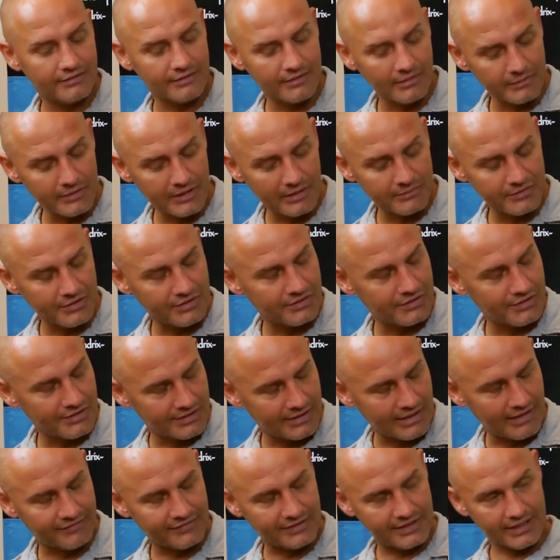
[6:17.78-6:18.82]
sometimes you
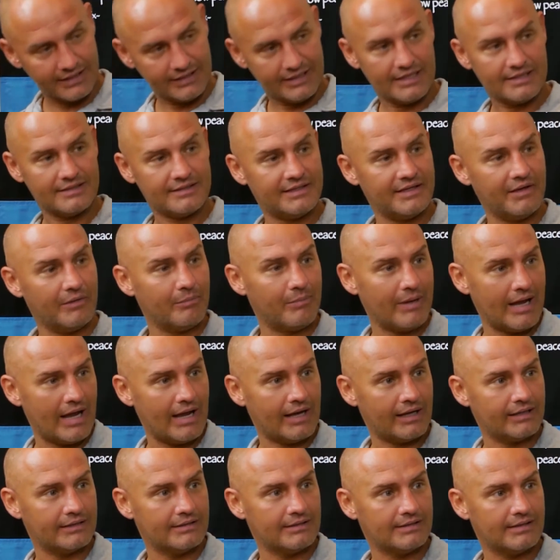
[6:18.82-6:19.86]
just have to take that step
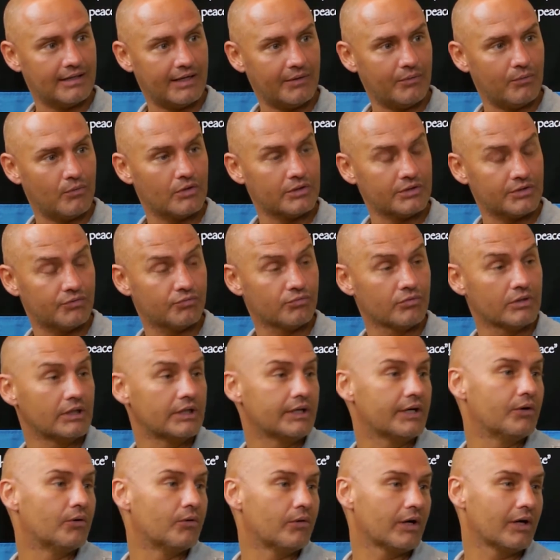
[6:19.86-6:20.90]
back and say, what's
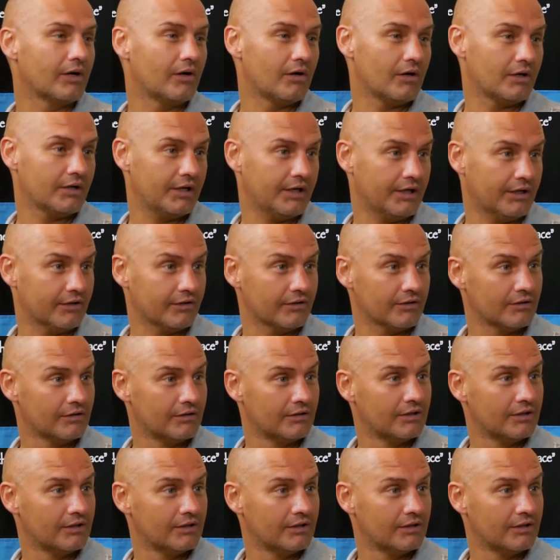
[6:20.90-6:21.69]
really going on here?